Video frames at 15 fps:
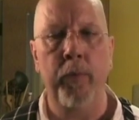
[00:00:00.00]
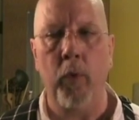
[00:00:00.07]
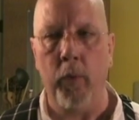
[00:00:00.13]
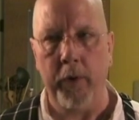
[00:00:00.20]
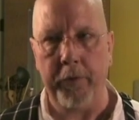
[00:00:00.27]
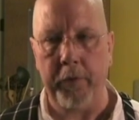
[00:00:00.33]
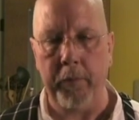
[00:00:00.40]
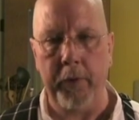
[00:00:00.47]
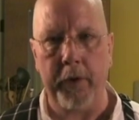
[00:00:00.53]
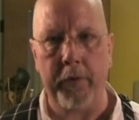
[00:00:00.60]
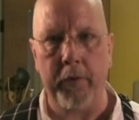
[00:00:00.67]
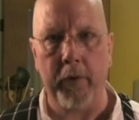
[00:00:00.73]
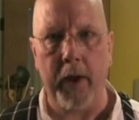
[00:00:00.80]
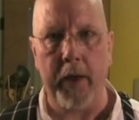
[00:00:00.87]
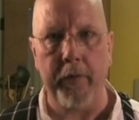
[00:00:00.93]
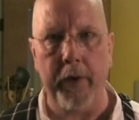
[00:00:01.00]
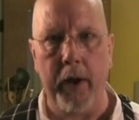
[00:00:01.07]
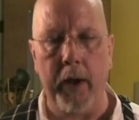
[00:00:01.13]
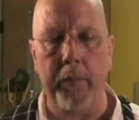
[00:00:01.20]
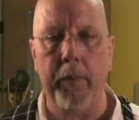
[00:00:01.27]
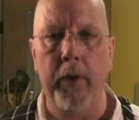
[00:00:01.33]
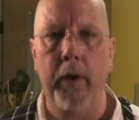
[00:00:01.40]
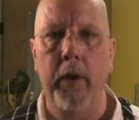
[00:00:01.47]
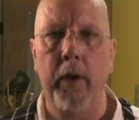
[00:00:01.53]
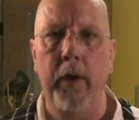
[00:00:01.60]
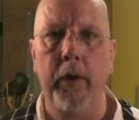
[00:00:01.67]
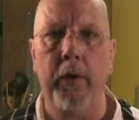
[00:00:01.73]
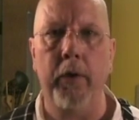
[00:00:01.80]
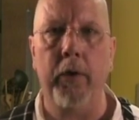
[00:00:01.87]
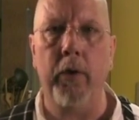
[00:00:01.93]
once you mix your leaven up,
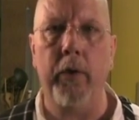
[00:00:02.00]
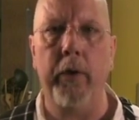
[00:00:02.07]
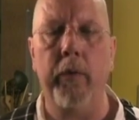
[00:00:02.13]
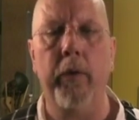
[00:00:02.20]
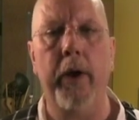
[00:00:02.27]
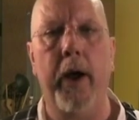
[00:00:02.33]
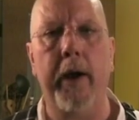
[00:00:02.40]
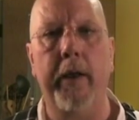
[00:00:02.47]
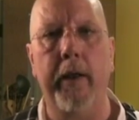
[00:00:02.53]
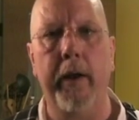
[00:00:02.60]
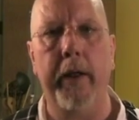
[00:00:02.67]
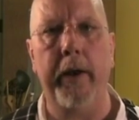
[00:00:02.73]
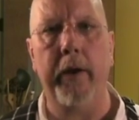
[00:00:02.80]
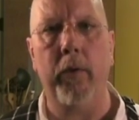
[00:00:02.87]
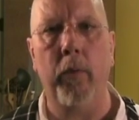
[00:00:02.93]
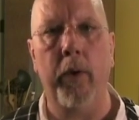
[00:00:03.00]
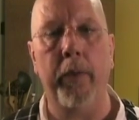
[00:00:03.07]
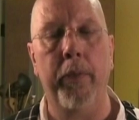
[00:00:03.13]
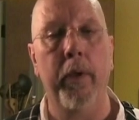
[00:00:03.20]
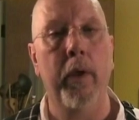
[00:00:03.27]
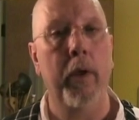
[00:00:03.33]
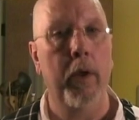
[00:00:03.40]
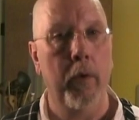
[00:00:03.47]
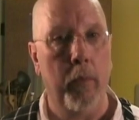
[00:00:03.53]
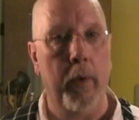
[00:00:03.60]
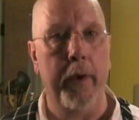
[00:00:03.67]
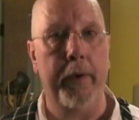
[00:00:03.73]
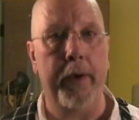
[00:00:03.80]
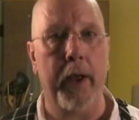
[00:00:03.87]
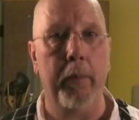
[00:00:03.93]
you're going to inoculate it with
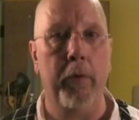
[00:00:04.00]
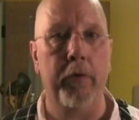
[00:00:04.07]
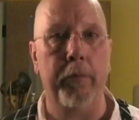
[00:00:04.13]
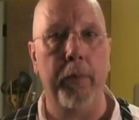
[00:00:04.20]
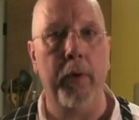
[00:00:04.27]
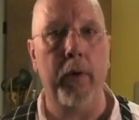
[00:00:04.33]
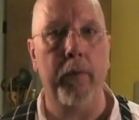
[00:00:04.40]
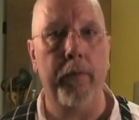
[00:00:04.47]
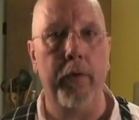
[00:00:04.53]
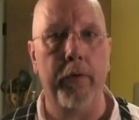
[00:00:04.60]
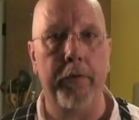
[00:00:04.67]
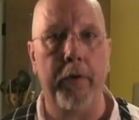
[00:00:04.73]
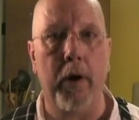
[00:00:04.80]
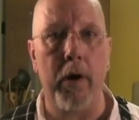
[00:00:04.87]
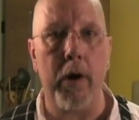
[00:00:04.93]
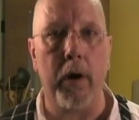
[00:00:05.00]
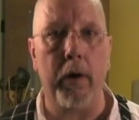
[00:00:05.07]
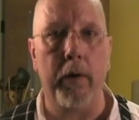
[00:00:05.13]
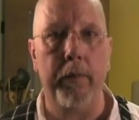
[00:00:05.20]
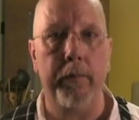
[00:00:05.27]
1 tablespoon of your starter.